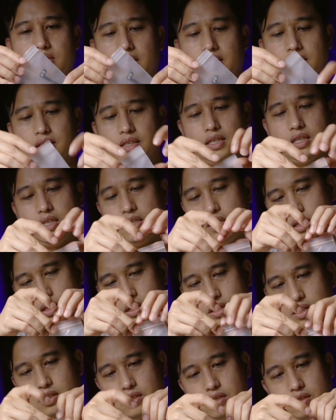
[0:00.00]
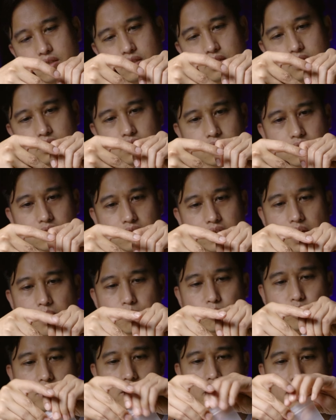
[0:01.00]
like the
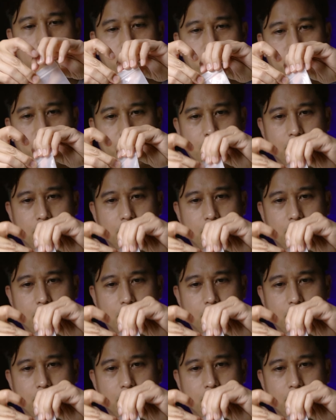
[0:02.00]
cable clamp.